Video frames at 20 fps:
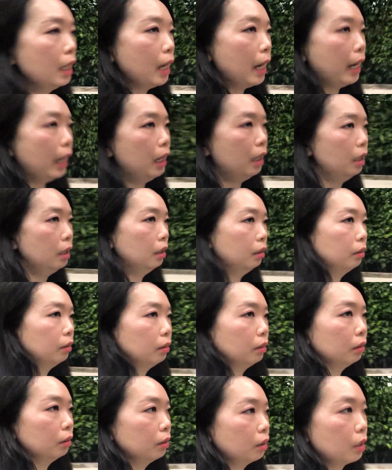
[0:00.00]
and
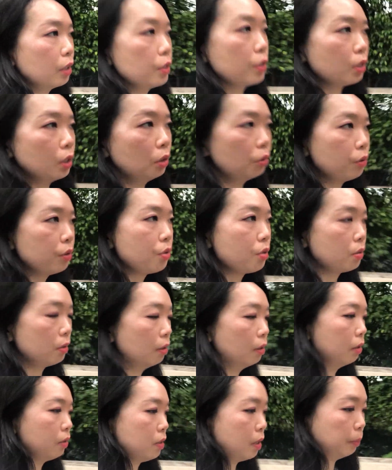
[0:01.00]
the continuous
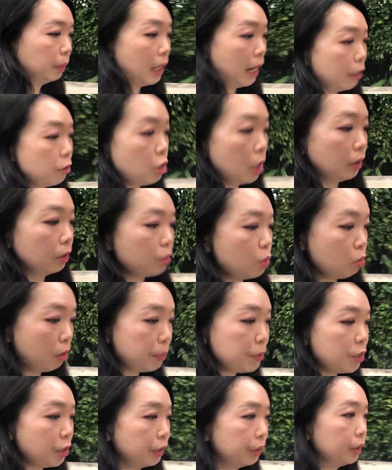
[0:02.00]
supply chain
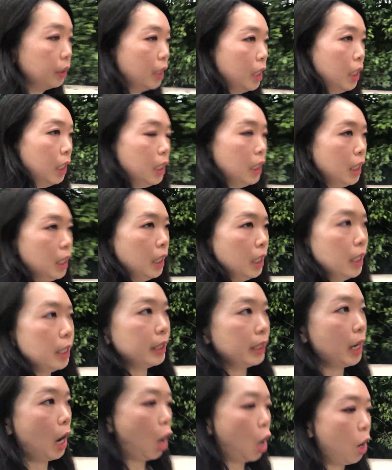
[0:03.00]
disruption,
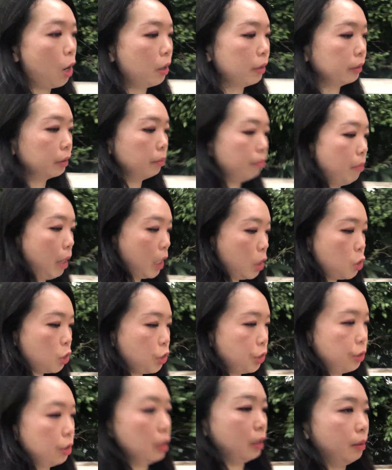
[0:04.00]
they are the
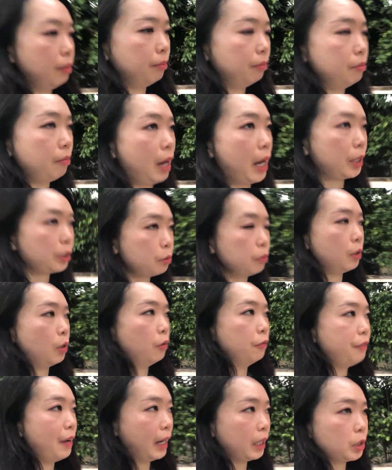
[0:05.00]
major
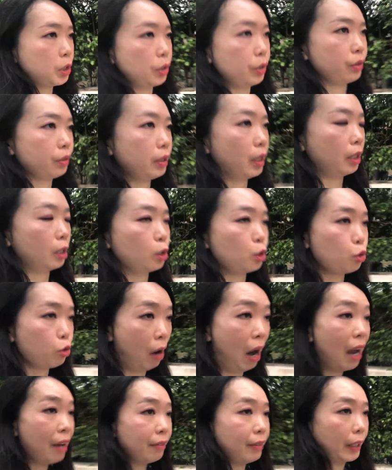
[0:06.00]
macro factors that are
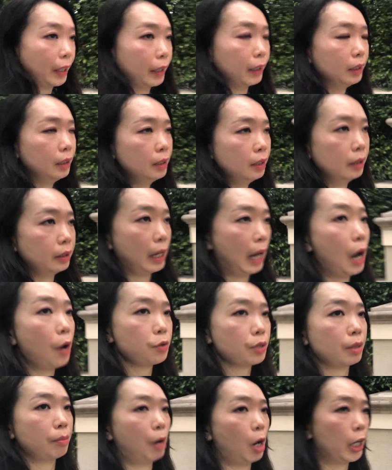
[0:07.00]
driving the
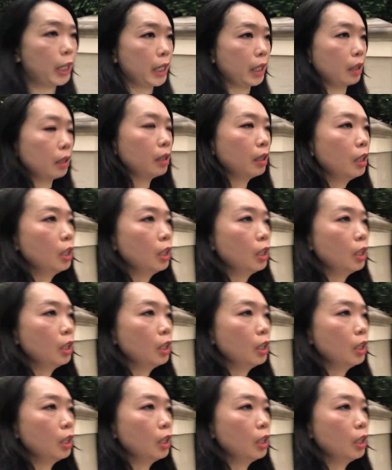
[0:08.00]
housing market.